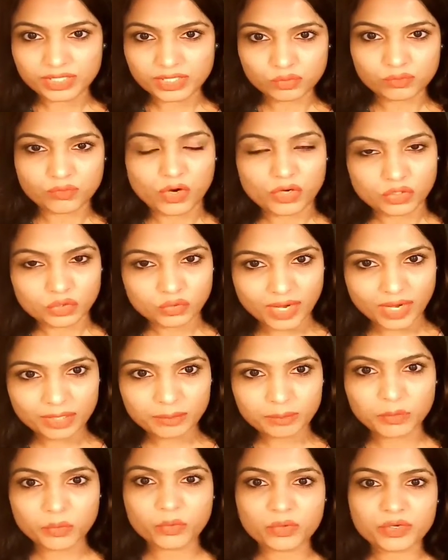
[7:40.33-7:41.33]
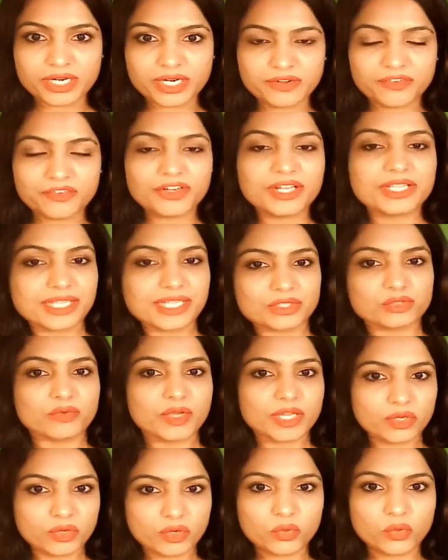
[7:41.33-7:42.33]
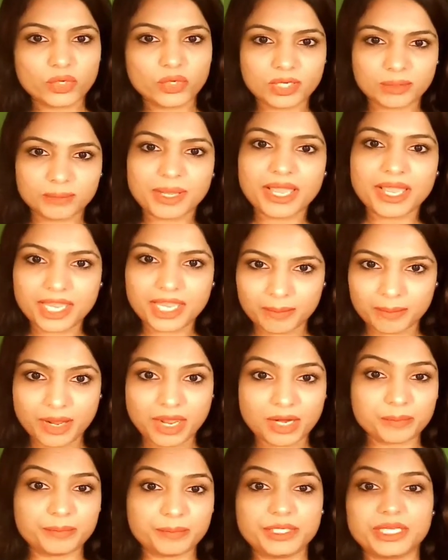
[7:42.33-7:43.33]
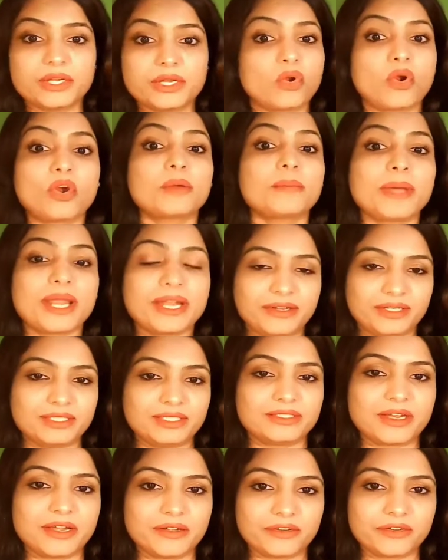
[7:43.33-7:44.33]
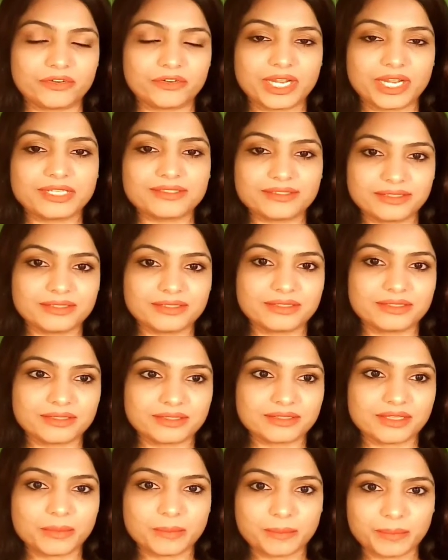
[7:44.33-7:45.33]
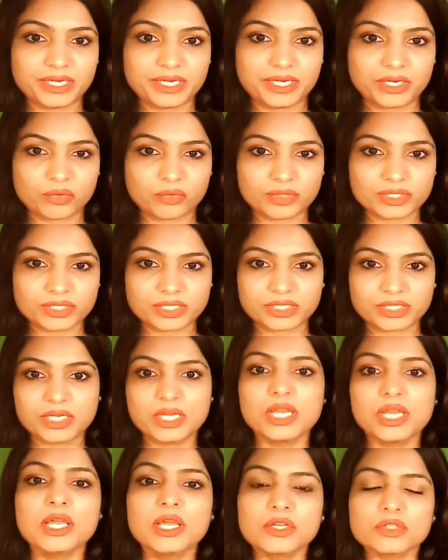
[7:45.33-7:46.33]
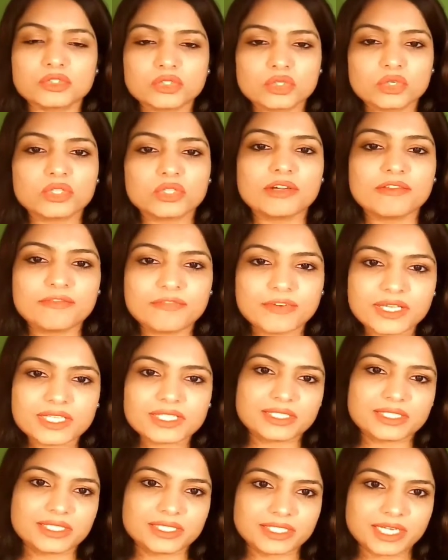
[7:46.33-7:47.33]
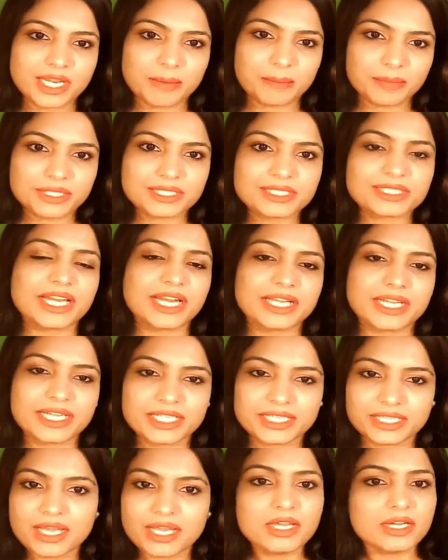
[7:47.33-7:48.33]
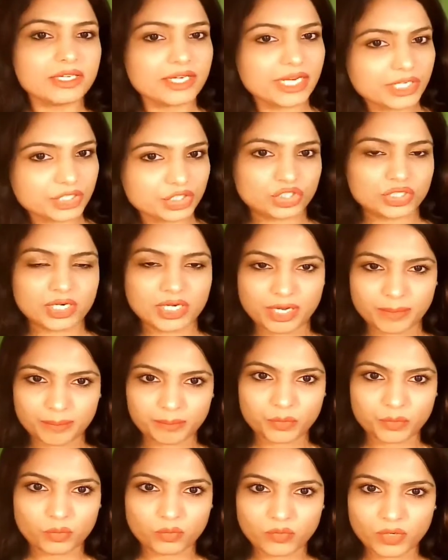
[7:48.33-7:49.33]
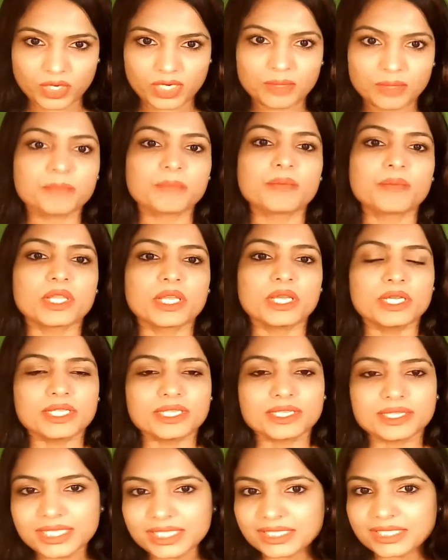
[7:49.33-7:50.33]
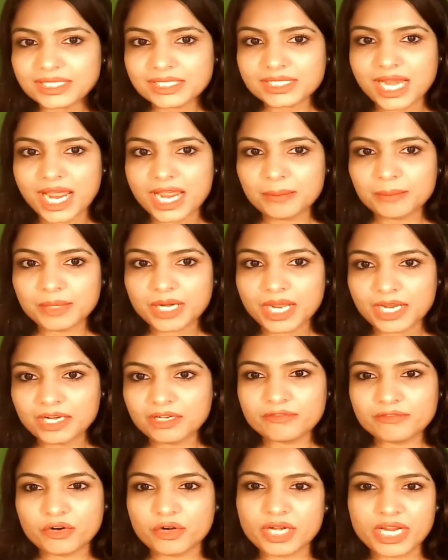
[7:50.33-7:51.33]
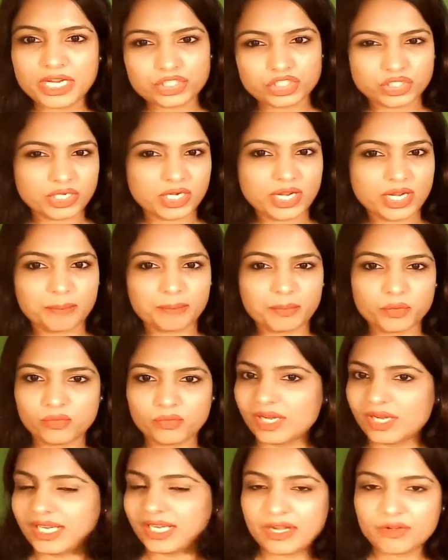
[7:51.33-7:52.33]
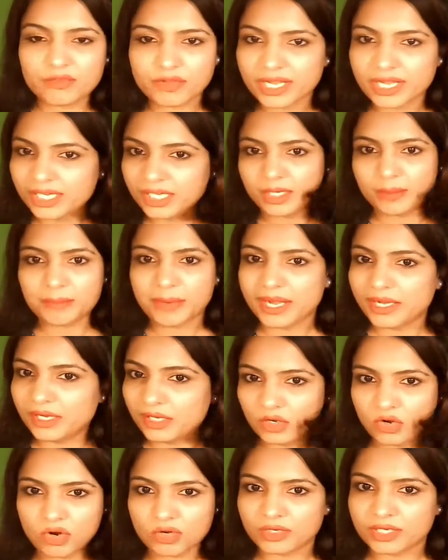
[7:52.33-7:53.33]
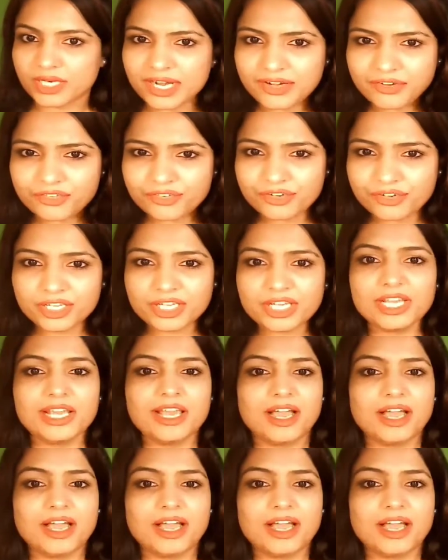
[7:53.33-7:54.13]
you want to add more country, and that's why you're going by MRP and not by decentralized. This is the prerequisite. So the first step is getting the national approval. This timeline for national approval can vary depending on country,